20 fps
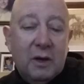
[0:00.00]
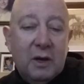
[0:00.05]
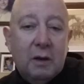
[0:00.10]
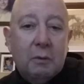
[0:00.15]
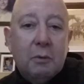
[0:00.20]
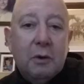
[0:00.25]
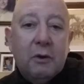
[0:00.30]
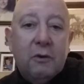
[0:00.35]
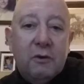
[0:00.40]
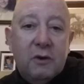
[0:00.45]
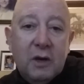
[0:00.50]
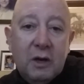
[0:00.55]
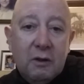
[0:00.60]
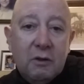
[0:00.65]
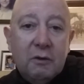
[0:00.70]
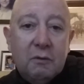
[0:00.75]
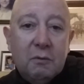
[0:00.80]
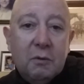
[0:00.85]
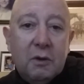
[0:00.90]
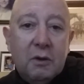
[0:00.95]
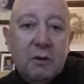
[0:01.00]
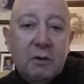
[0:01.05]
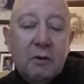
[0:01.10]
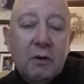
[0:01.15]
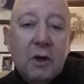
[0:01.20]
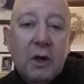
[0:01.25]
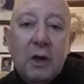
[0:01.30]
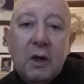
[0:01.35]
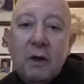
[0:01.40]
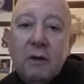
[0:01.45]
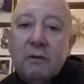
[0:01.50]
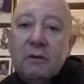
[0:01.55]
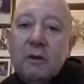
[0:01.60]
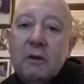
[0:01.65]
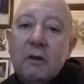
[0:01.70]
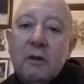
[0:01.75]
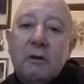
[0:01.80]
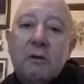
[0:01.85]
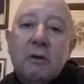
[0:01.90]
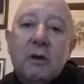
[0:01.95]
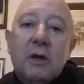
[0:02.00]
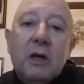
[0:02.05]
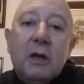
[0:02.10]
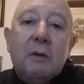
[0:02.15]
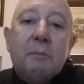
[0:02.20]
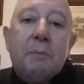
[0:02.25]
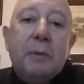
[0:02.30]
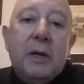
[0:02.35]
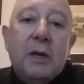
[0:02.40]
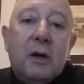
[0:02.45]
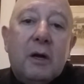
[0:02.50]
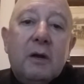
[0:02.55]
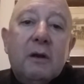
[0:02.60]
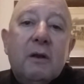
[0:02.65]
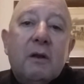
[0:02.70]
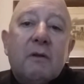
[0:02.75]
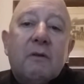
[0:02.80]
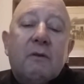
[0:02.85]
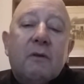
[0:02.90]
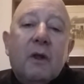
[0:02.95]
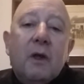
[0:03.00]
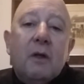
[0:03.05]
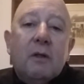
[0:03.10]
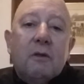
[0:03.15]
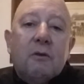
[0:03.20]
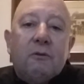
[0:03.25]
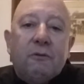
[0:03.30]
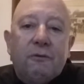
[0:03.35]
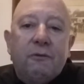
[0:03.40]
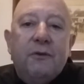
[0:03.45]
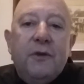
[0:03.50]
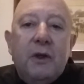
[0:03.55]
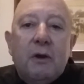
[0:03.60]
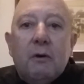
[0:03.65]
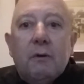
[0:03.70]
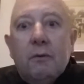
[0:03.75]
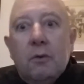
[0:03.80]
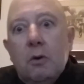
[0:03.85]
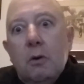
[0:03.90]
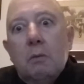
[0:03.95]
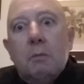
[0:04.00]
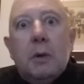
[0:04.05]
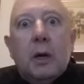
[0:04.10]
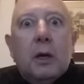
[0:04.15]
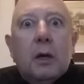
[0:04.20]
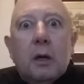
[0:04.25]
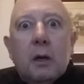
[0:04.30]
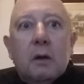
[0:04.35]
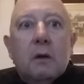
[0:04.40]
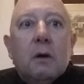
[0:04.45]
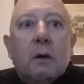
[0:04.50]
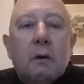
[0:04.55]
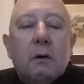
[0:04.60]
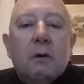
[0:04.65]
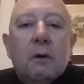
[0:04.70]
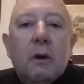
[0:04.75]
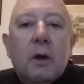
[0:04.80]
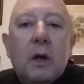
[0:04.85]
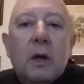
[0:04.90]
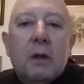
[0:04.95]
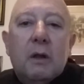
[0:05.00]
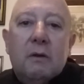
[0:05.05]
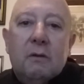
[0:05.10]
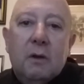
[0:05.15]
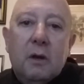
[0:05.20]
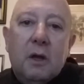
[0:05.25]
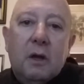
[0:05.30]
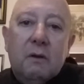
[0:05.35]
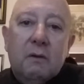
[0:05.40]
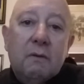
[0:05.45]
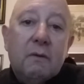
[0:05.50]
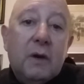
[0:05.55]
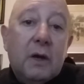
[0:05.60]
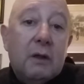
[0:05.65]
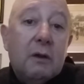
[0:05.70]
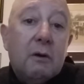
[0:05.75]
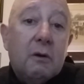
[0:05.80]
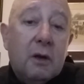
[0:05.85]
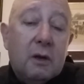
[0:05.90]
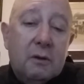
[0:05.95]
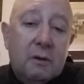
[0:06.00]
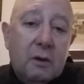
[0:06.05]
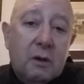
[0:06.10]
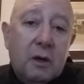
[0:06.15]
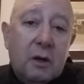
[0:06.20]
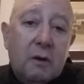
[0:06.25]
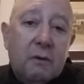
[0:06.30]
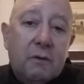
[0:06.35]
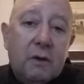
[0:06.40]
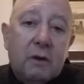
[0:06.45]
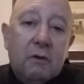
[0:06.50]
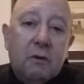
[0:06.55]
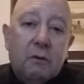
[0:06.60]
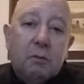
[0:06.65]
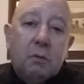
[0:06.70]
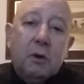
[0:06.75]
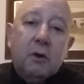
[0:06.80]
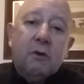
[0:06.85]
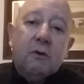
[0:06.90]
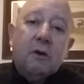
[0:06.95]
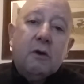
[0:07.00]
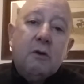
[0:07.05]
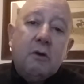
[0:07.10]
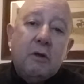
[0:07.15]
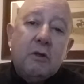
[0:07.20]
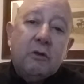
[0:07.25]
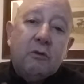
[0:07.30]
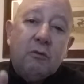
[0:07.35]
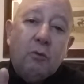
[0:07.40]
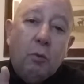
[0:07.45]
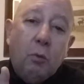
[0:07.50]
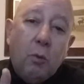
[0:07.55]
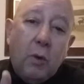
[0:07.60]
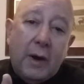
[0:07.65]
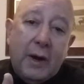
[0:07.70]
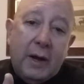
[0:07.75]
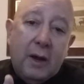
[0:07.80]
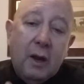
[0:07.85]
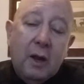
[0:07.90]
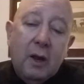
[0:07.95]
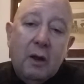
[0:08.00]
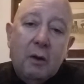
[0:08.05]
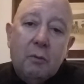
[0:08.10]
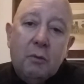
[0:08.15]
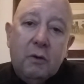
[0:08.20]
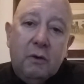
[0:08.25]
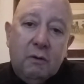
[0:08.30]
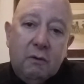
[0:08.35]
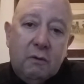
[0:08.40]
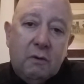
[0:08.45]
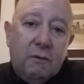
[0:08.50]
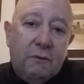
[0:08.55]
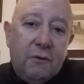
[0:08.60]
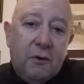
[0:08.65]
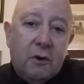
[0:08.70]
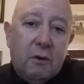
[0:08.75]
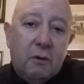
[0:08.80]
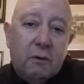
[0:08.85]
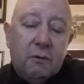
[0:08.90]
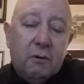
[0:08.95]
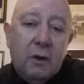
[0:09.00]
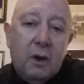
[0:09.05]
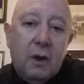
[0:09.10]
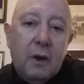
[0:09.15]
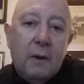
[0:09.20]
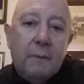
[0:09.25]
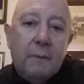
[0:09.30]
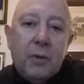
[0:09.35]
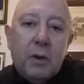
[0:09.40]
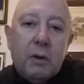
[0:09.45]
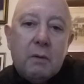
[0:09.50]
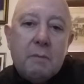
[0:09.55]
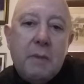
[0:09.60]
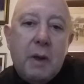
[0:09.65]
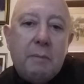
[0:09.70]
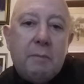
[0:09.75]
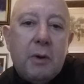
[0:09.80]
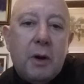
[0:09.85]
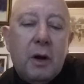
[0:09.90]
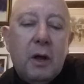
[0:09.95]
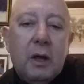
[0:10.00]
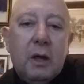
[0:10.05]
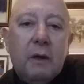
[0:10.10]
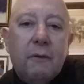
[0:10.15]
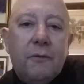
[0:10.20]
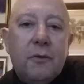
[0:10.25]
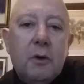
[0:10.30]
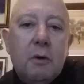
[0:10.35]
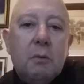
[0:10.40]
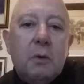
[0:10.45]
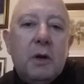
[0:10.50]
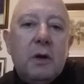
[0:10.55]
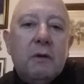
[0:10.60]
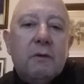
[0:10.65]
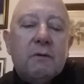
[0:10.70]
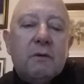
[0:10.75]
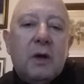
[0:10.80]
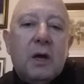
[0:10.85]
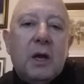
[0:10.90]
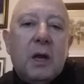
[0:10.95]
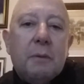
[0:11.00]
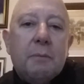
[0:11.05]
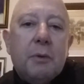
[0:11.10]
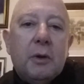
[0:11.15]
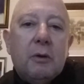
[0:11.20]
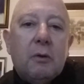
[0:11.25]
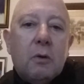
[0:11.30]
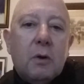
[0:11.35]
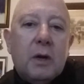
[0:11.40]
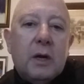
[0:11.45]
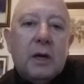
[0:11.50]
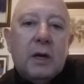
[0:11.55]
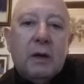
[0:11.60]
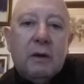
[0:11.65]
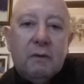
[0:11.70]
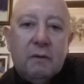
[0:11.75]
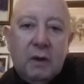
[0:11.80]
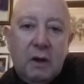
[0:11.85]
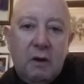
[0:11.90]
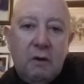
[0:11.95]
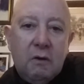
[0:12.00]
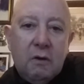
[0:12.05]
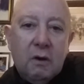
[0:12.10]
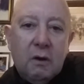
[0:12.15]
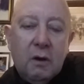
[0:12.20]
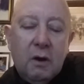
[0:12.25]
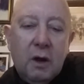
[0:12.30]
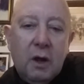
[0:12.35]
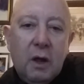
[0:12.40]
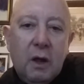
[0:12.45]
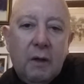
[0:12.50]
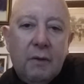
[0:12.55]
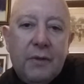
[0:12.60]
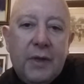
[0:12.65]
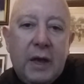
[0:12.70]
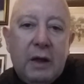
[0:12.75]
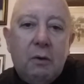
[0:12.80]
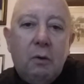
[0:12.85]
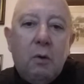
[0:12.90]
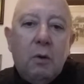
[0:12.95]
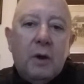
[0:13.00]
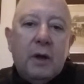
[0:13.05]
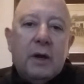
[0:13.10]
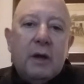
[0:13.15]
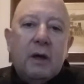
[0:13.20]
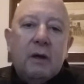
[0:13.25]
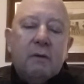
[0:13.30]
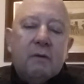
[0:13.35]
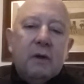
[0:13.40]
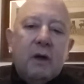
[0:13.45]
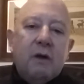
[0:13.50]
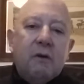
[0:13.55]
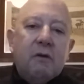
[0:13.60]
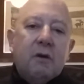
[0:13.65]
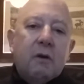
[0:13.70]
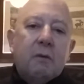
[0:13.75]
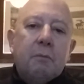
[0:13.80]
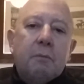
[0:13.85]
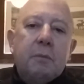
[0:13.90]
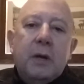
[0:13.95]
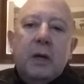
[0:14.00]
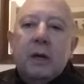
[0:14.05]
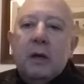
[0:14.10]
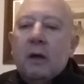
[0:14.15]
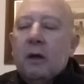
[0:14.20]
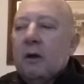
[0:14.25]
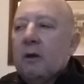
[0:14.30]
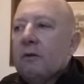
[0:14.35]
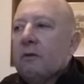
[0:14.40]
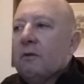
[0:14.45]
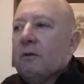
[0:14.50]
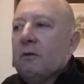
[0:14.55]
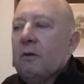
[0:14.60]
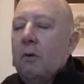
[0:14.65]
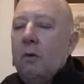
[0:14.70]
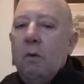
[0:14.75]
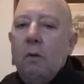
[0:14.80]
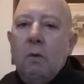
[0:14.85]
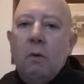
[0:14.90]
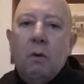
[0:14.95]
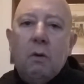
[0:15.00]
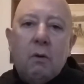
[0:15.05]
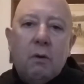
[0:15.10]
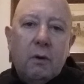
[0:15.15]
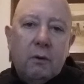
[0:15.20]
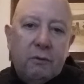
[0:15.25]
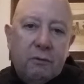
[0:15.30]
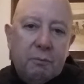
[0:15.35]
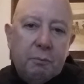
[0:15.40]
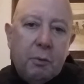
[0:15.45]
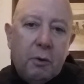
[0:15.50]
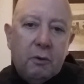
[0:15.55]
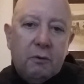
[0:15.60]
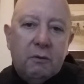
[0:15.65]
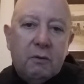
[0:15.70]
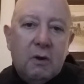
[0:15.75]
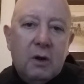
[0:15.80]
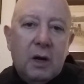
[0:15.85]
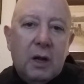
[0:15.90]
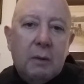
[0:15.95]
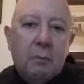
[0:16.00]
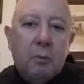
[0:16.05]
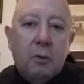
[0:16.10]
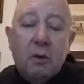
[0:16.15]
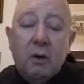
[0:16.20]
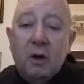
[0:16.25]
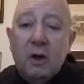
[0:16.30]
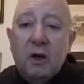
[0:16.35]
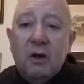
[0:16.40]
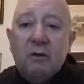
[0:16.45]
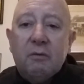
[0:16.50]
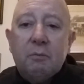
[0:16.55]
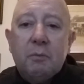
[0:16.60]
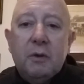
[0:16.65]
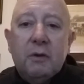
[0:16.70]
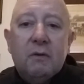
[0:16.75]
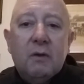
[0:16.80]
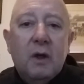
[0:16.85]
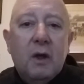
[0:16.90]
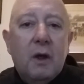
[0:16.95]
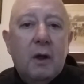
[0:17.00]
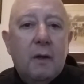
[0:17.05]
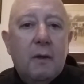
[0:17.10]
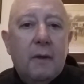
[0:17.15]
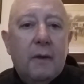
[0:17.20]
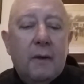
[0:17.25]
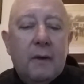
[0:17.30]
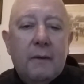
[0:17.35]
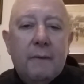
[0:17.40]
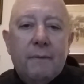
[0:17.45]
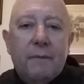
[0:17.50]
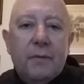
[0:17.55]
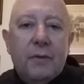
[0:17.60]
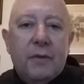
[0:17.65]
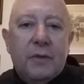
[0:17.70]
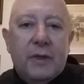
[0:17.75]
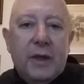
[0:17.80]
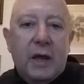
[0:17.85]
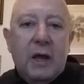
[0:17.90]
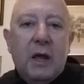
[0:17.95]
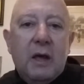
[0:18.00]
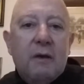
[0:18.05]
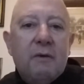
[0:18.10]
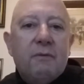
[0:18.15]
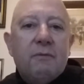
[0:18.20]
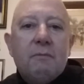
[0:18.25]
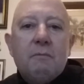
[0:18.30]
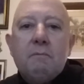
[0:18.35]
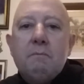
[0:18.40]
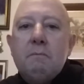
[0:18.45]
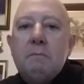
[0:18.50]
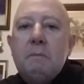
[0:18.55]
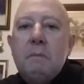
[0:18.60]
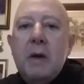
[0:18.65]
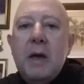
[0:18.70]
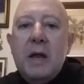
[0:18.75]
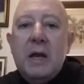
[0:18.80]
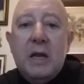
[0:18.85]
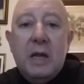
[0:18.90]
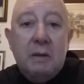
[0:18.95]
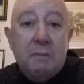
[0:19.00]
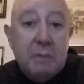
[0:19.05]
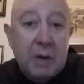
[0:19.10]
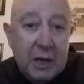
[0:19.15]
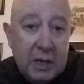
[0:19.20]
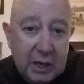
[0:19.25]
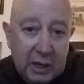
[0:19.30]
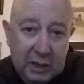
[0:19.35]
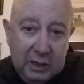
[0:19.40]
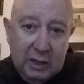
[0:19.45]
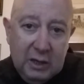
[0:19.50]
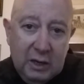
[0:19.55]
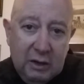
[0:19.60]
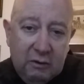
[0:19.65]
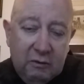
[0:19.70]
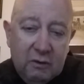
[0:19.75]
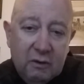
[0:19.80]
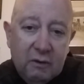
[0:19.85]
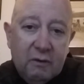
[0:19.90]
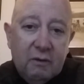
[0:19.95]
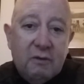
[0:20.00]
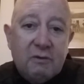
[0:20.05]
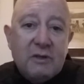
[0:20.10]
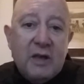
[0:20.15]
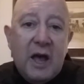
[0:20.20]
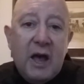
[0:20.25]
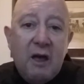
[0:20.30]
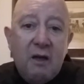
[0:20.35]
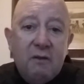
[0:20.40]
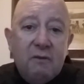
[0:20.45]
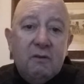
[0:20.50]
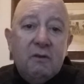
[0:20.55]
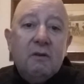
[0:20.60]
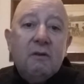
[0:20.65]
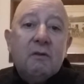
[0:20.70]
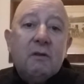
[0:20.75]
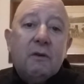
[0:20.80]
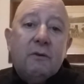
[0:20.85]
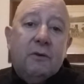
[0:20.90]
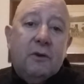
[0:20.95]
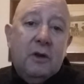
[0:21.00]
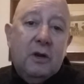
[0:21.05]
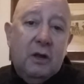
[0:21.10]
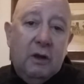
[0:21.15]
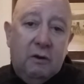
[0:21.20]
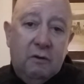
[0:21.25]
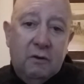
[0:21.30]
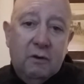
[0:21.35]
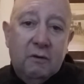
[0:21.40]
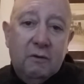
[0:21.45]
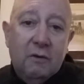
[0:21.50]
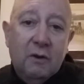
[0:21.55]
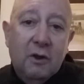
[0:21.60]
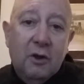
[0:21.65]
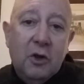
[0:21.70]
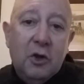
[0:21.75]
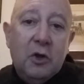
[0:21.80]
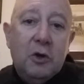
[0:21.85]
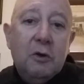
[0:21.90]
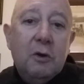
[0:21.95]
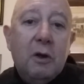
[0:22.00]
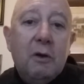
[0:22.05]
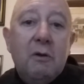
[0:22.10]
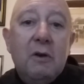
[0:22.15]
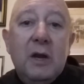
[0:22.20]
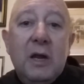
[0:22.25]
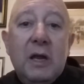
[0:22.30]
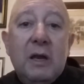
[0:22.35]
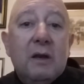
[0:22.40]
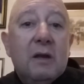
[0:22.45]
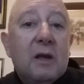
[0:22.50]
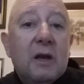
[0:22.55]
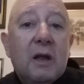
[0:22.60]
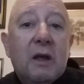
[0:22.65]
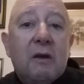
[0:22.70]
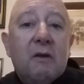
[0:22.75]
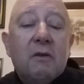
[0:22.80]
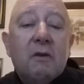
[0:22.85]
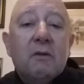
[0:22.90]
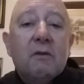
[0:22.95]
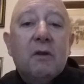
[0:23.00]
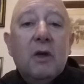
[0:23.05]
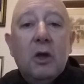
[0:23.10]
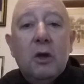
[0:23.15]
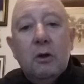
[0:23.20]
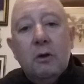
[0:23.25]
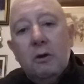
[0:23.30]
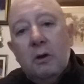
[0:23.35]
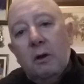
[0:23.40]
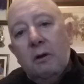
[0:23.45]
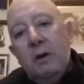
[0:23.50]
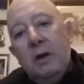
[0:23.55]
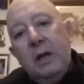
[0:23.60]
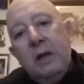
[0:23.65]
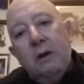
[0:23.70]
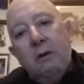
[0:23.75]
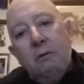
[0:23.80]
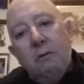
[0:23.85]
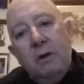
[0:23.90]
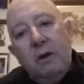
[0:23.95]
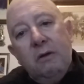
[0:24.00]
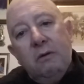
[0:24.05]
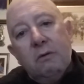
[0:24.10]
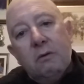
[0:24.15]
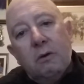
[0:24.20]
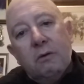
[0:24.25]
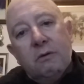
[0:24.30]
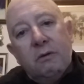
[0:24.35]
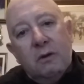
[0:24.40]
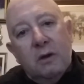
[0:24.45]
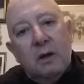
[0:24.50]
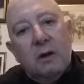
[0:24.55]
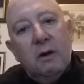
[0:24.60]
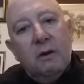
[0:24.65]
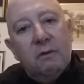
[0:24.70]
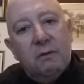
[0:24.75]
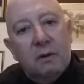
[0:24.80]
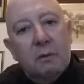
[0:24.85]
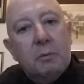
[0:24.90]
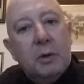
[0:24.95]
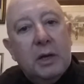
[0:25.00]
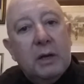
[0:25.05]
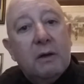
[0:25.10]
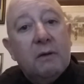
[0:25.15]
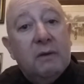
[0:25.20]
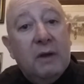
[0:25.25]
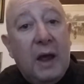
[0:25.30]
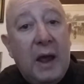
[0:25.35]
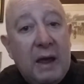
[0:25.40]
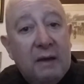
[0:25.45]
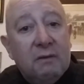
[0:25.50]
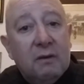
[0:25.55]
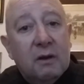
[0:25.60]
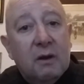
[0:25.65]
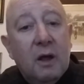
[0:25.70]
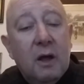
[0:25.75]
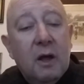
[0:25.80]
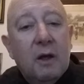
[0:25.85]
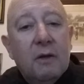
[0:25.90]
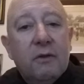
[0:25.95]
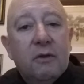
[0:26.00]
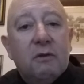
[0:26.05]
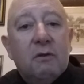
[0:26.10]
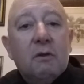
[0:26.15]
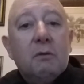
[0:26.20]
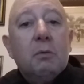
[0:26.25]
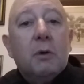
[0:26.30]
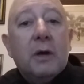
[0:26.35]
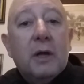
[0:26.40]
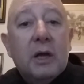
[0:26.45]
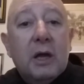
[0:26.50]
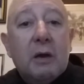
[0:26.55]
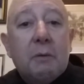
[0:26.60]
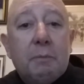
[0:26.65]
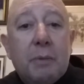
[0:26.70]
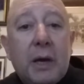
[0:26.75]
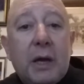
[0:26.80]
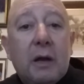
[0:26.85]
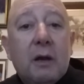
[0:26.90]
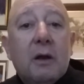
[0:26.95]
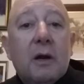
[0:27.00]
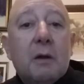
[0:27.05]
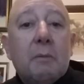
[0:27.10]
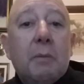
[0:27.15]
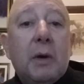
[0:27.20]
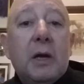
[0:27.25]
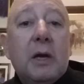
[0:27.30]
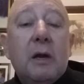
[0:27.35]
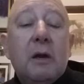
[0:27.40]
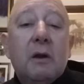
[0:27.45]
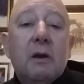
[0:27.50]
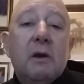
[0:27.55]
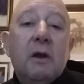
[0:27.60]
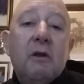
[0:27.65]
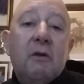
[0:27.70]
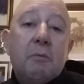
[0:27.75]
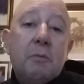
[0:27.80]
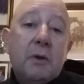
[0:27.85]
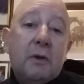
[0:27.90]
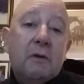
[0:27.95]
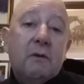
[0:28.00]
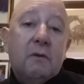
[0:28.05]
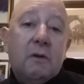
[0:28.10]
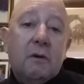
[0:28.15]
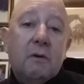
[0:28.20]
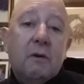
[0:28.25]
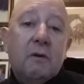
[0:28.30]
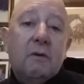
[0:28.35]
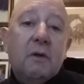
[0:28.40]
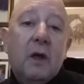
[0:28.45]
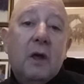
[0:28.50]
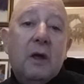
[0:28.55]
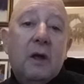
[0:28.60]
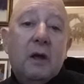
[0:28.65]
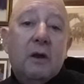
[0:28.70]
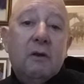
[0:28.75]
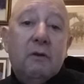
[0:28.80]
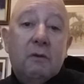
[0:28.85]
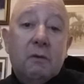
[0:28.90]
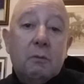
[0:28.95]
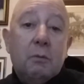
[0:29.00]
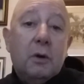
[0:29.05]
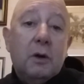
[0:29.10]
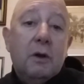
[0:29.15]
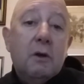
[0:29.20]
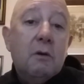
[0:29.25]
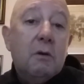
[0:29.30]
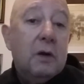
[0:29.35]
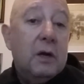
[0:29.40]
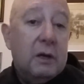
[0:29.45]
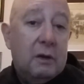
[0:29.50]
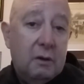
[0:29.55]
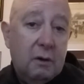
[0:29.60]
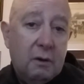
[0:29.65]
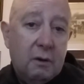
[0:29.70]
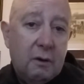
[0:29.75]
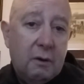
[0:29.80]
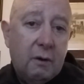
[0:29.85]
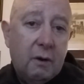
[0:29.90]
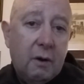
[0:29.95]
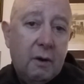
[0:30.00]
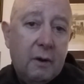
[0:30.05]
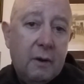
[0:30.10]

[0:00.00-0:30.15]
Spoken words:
And I want to share this with you so that you get beyond this fear of who am I going to talk to. There's lots of other alternatives. I just want to show you this one, which is referrals. Remember, if you were to sign up an organization, that organization, being at a school or a sports club or a hospice, they have many, many connections, thousands of connections. You don't need connections. You don't need a resource as long as somebody else has it. This is what I get paid a lot of money to teach business owners, and this is what you get to learn.